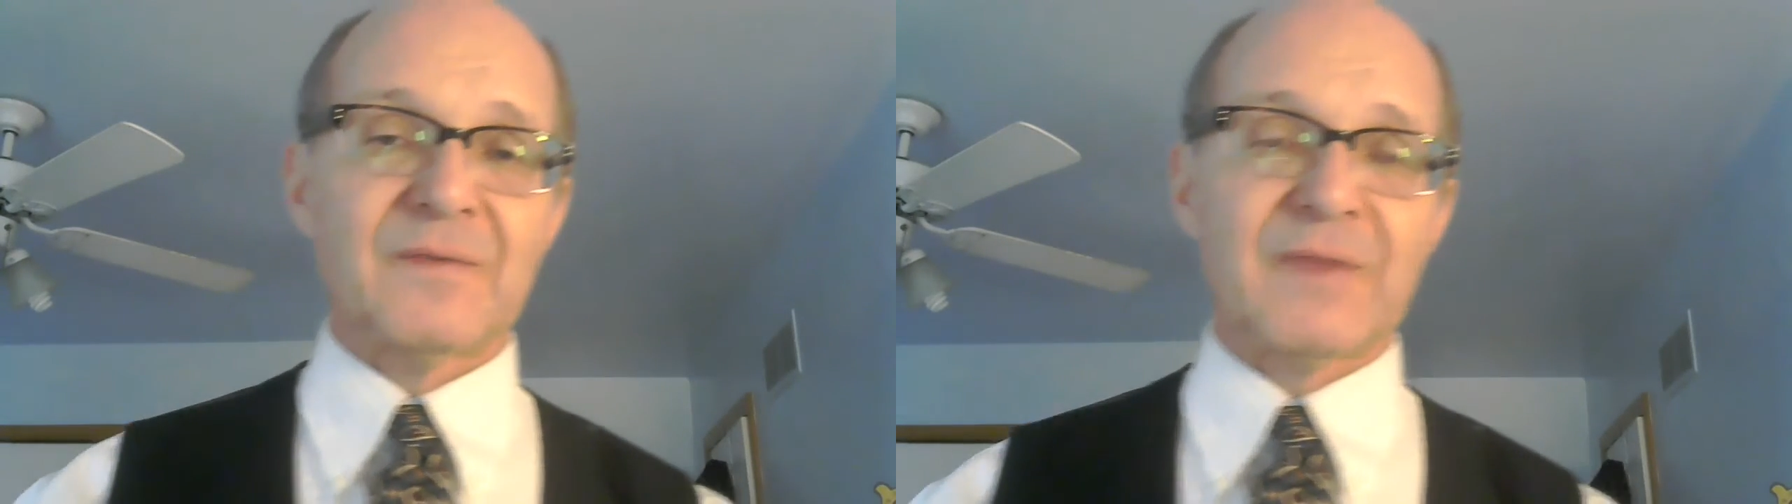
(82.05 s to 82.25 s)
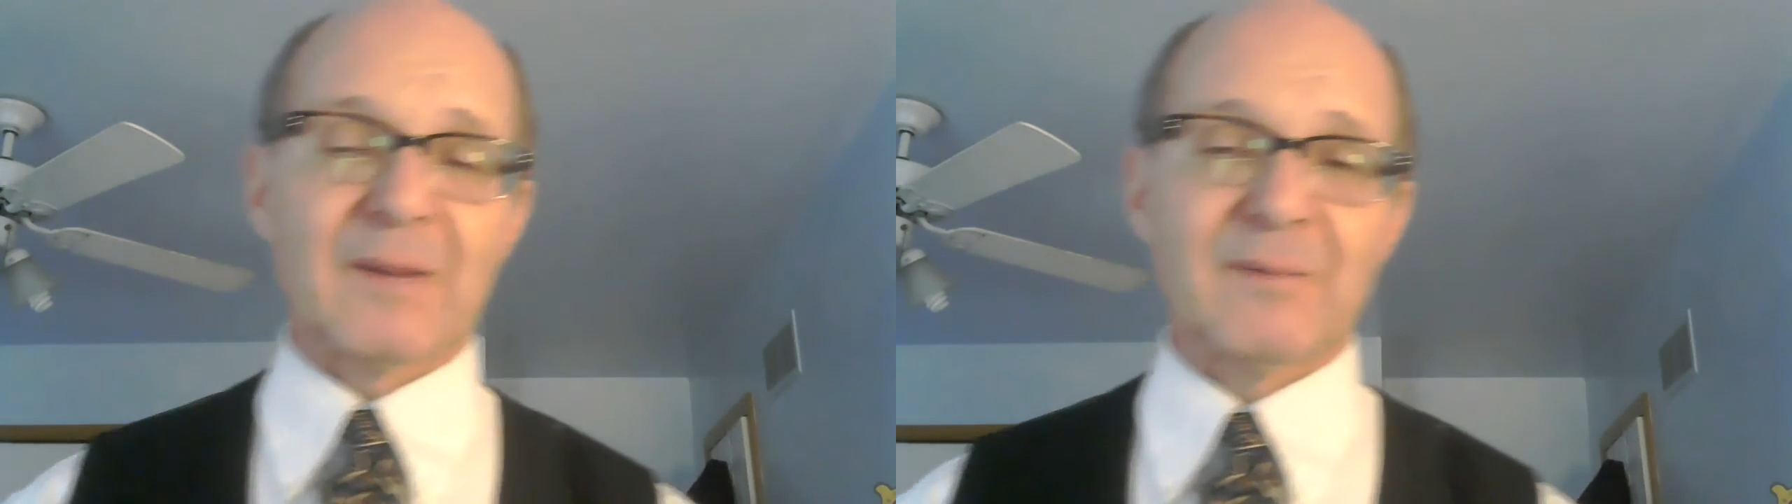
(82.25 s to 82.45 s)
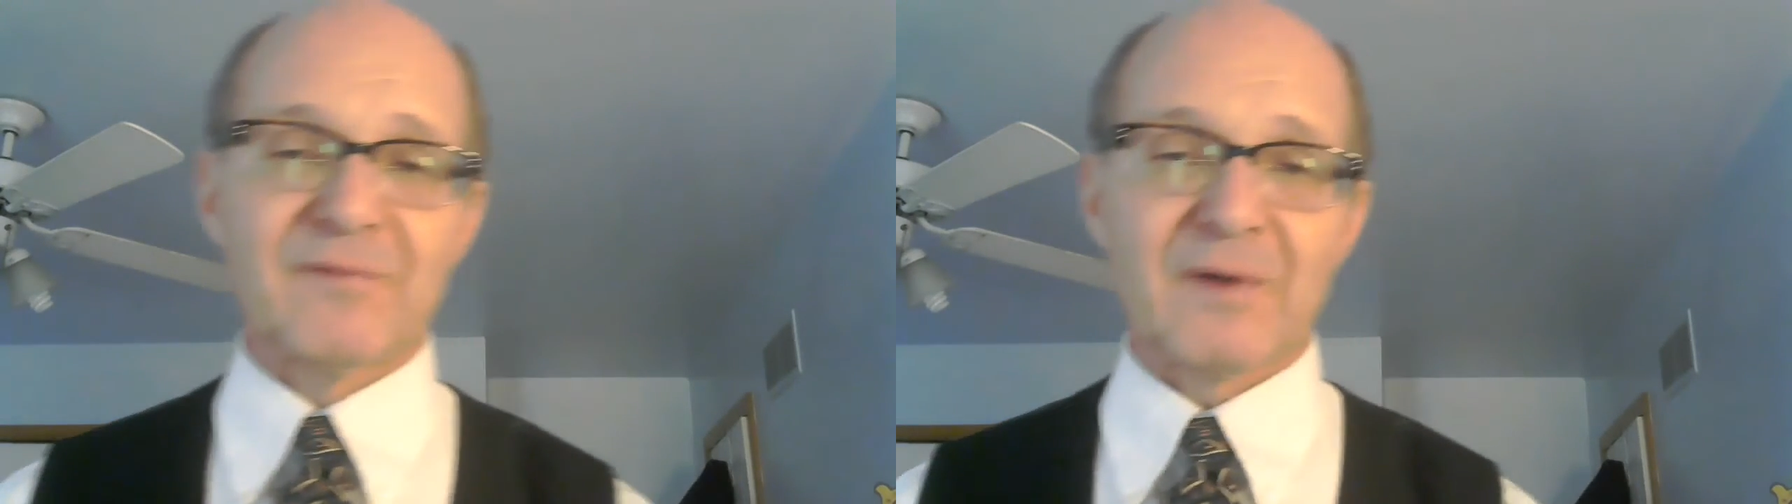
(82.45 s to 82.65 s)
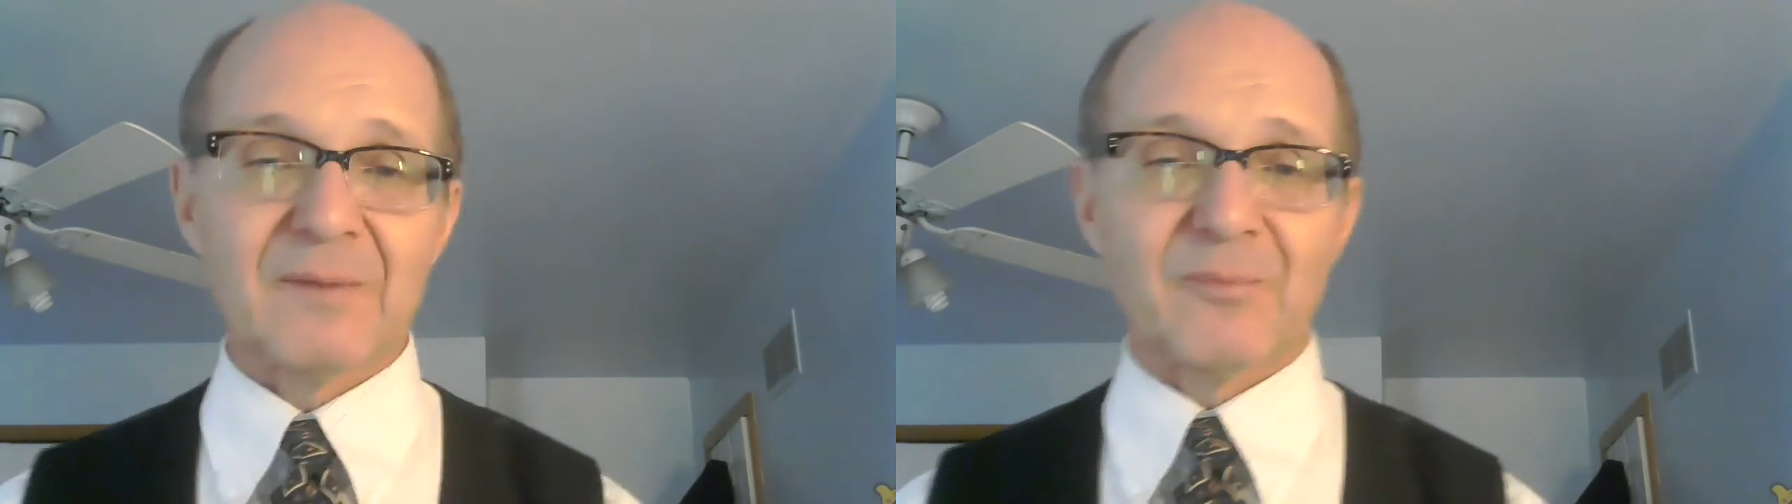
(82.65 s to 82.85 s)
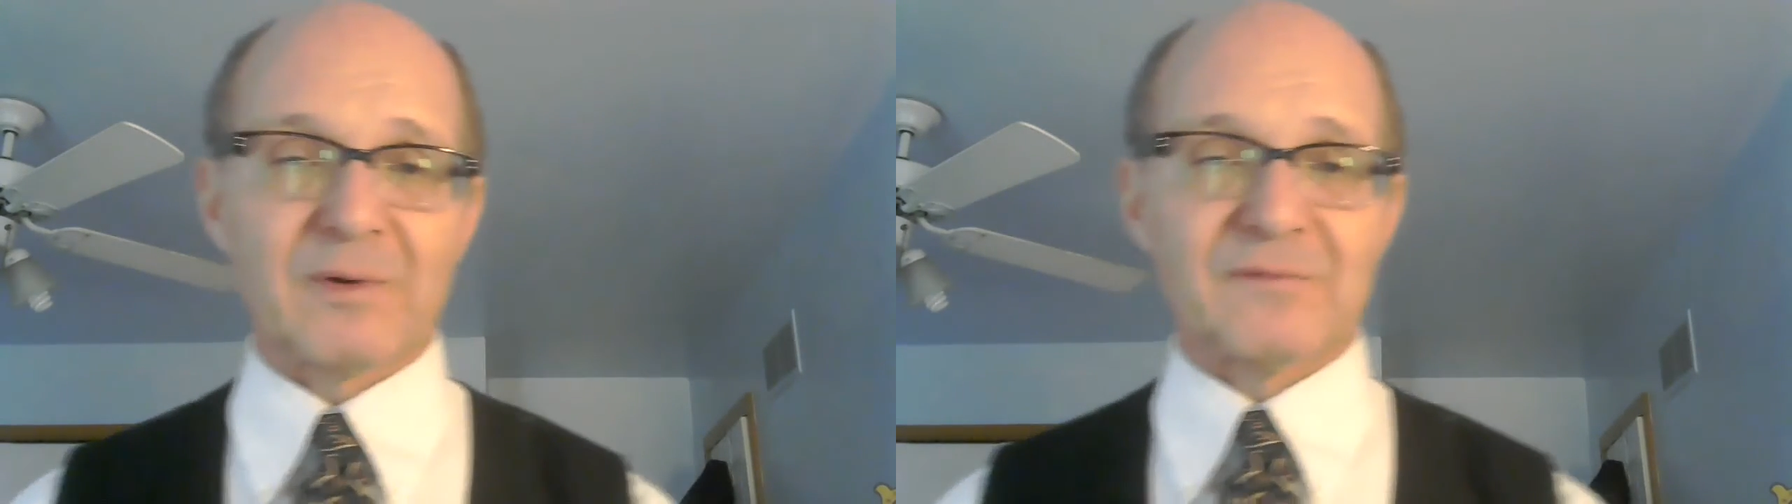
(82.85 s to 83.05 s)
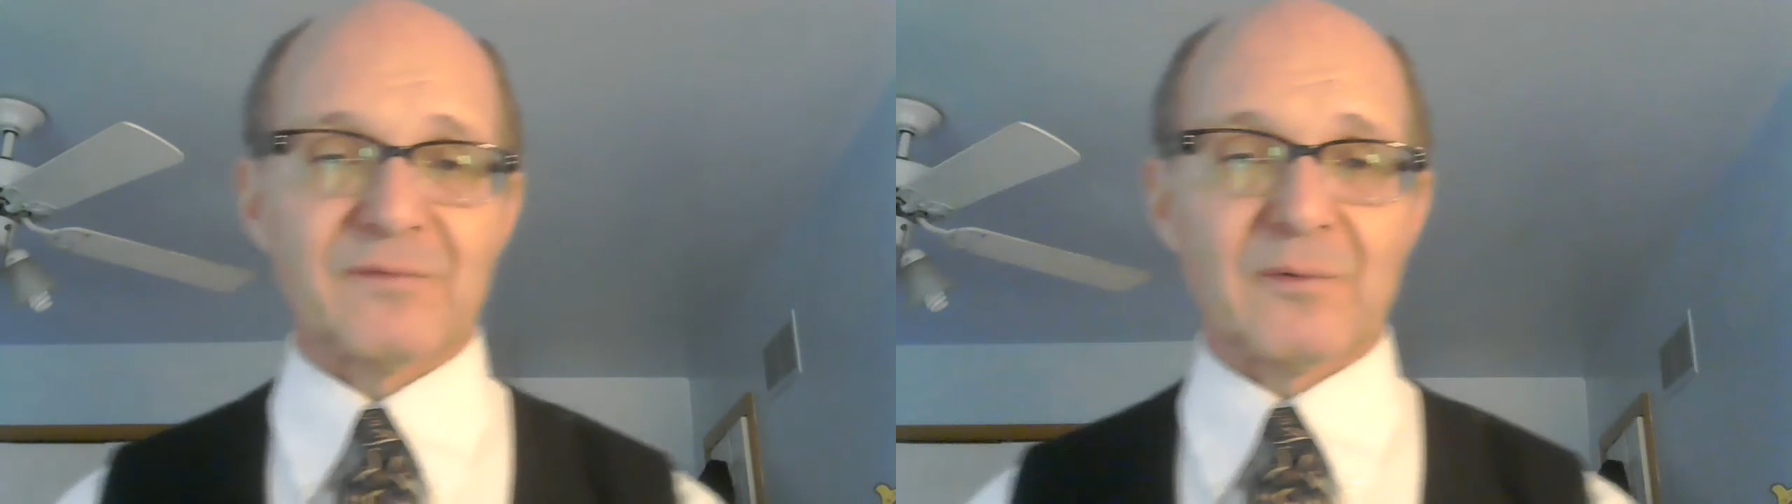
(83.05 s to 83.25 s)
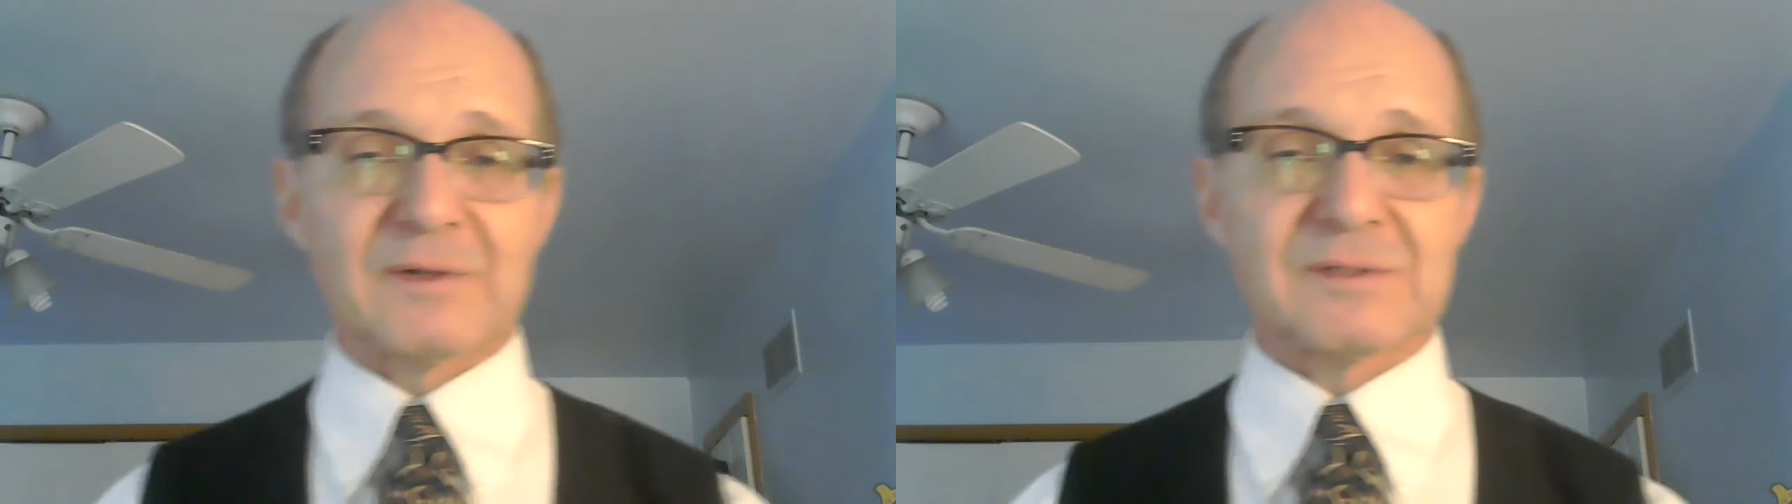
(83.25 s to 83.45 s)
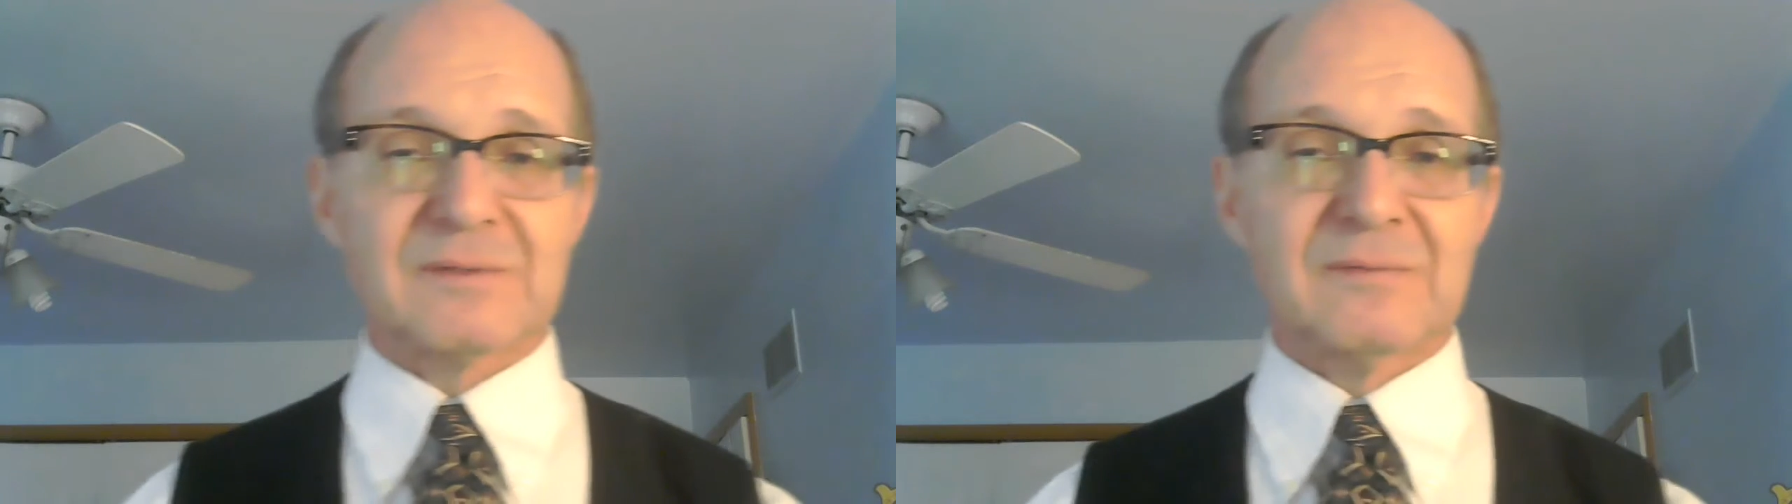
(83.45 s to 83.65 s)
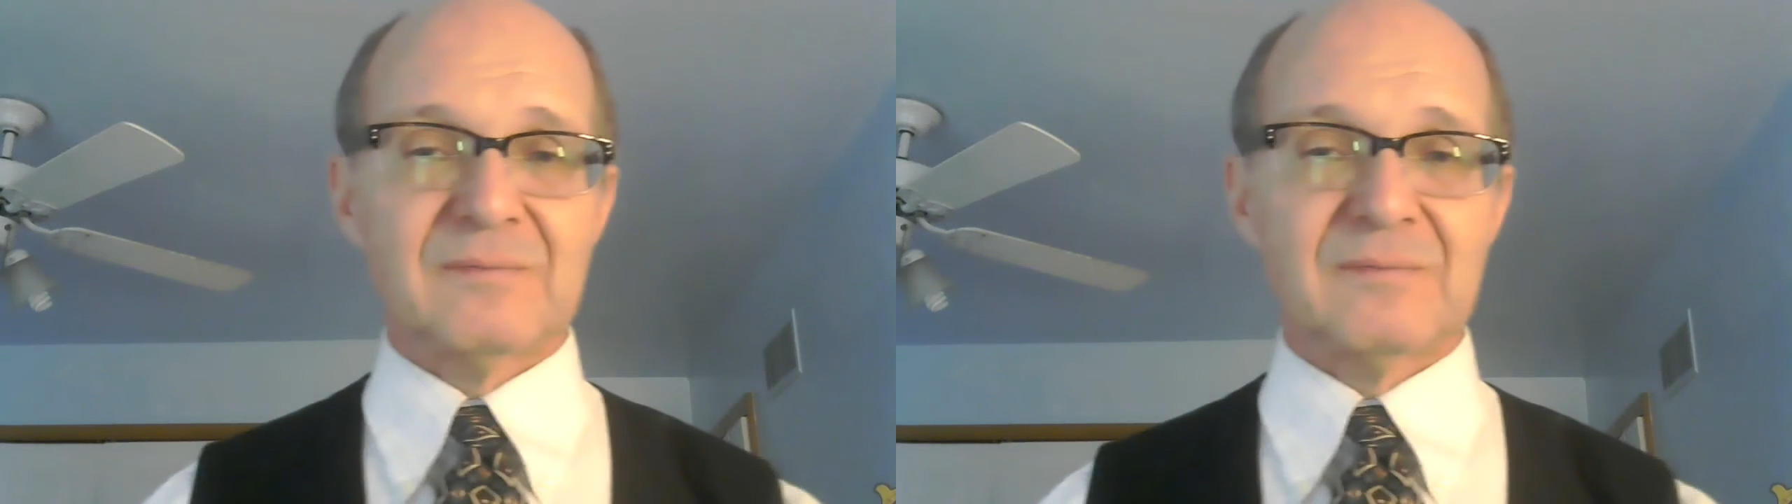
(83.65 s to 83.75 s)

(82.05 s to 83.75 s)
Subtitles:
that'll be very important for us.